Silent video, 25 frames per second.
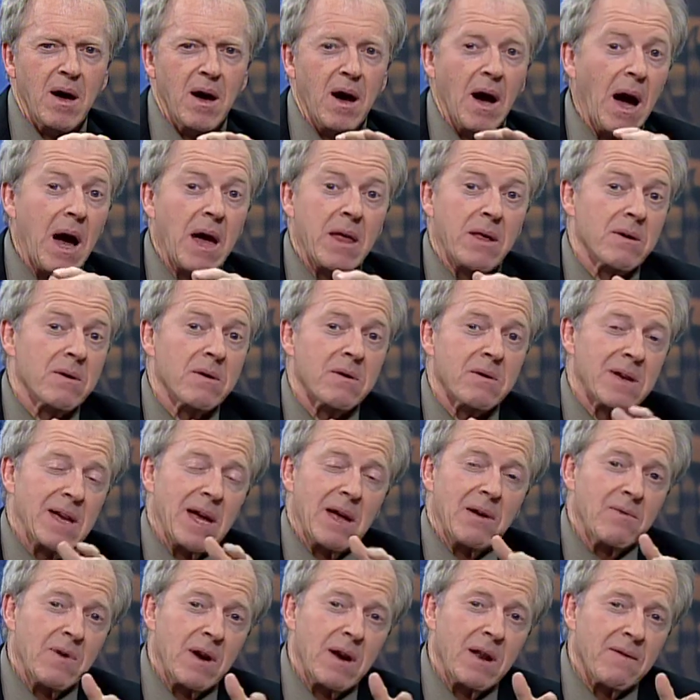either
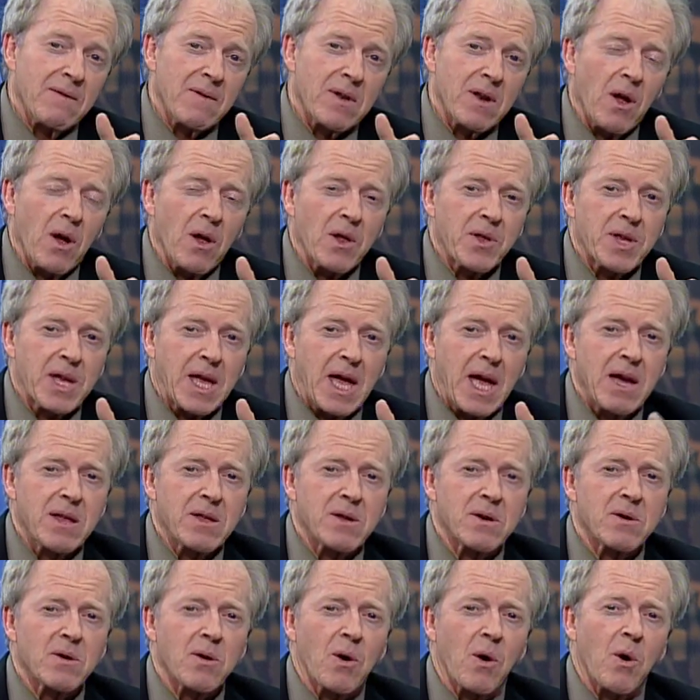get rid of it
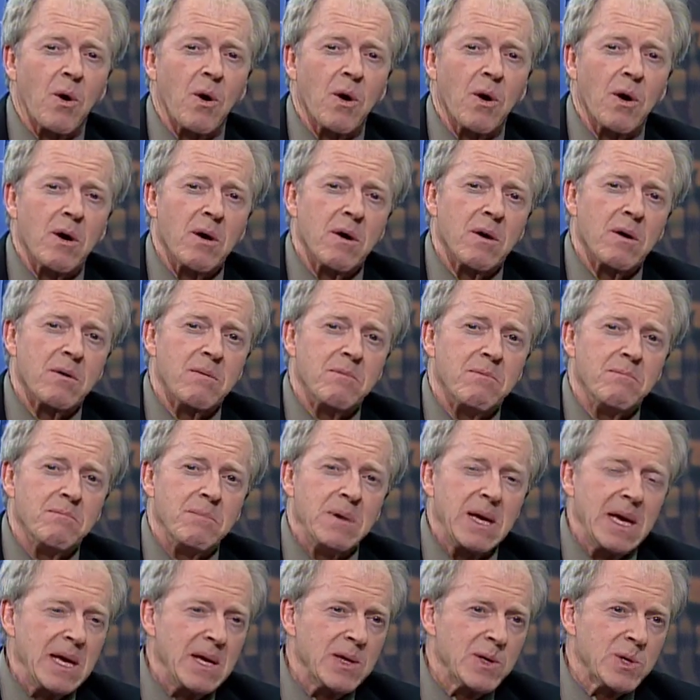altogether or
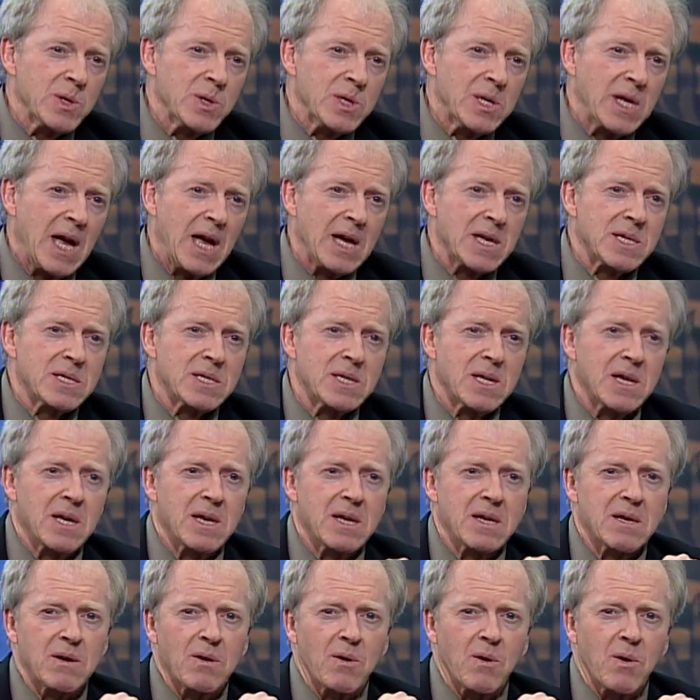means test
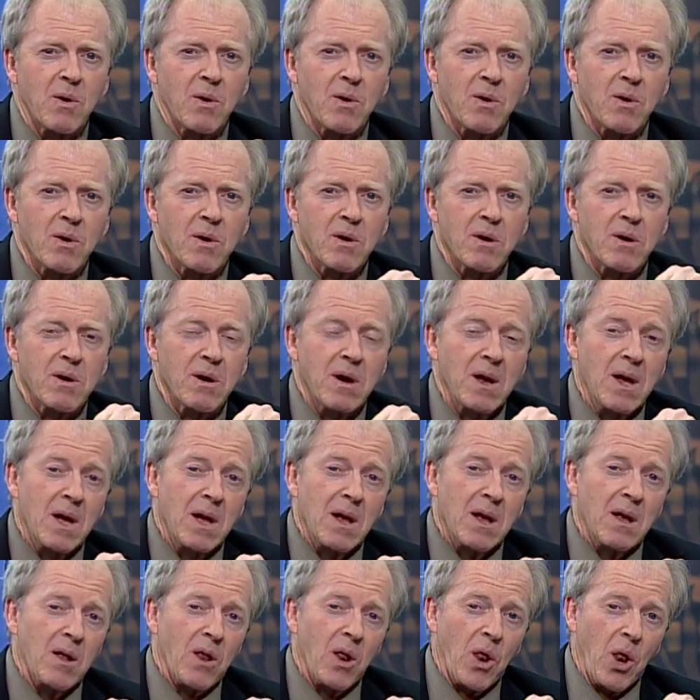it or
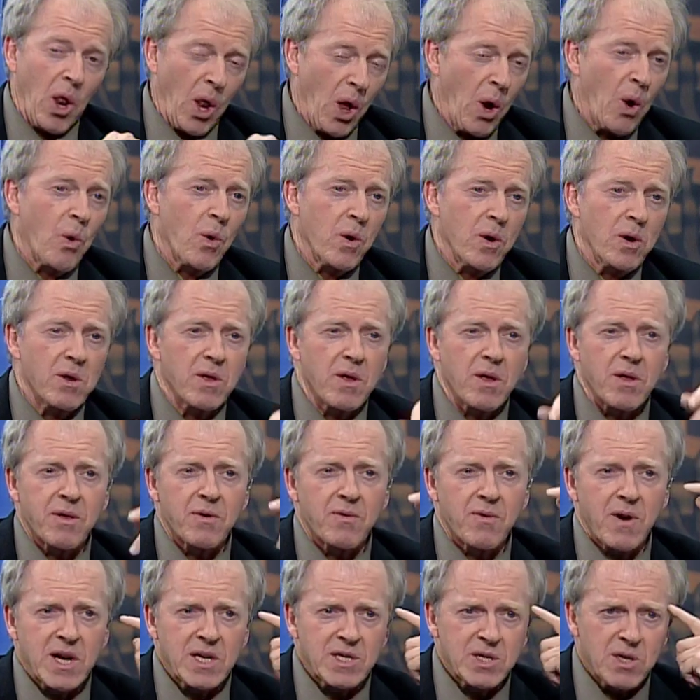lower the
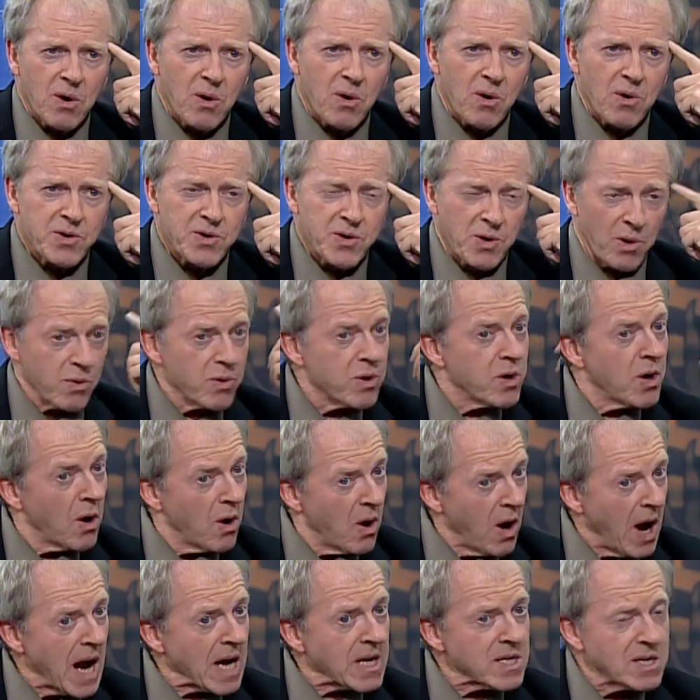threshold. So
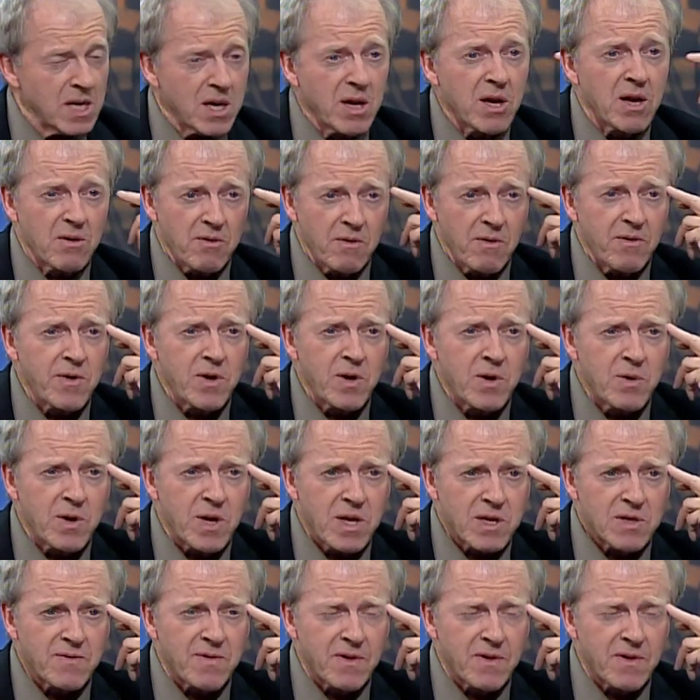you're actually going to review this